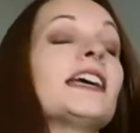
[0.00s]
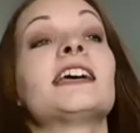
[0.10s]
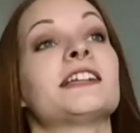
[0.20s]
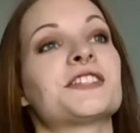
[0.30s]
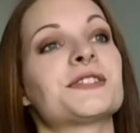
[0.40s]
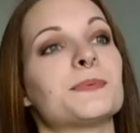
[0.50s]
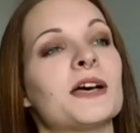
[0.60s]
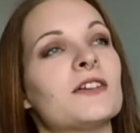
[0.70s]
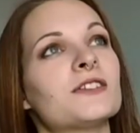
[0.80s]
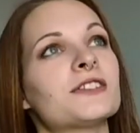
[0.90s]
It
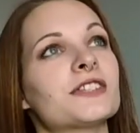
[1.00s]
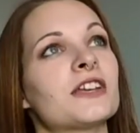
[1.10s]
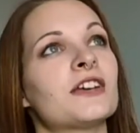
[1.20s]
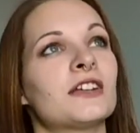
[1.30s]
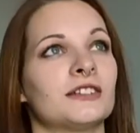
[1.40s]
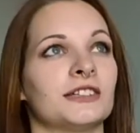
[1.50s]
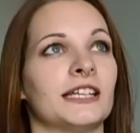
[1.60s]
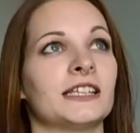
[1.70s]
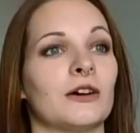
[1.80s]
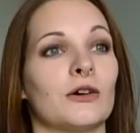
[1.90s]
smells
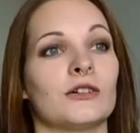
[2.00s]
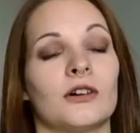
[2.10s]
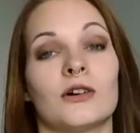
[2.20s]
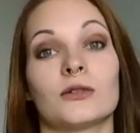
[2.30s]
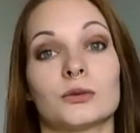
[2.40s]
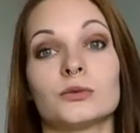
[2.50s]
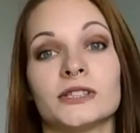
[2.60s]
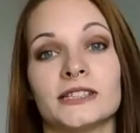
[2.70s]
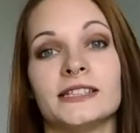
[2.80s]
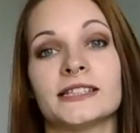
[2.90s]
like a
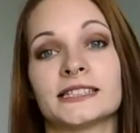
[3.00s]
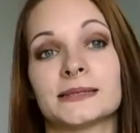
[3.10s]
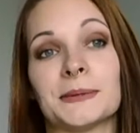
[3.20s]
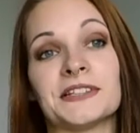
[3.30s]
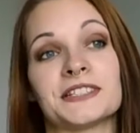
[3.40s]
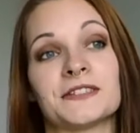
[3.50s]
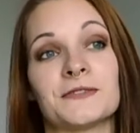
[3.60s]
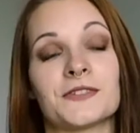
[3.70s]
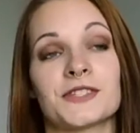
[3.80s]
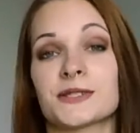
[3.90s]
really
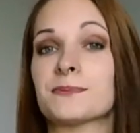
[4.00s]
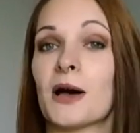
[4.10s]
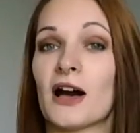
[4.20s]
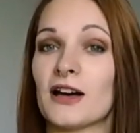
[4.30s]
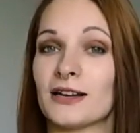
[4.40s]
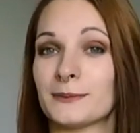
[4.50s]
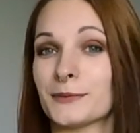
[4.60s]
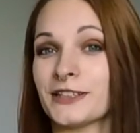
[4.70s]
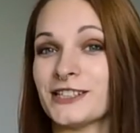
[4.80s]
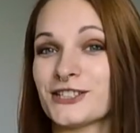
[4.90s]
expensive spa, I'm pretty